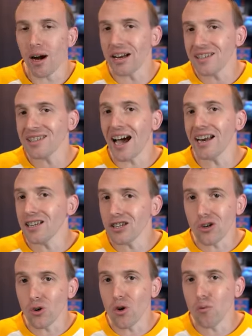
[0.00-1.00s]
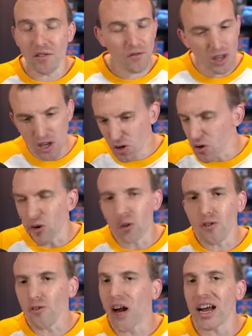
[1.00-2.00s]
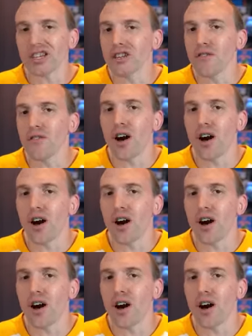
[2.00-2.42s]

So I decided to go with the good old-fashioned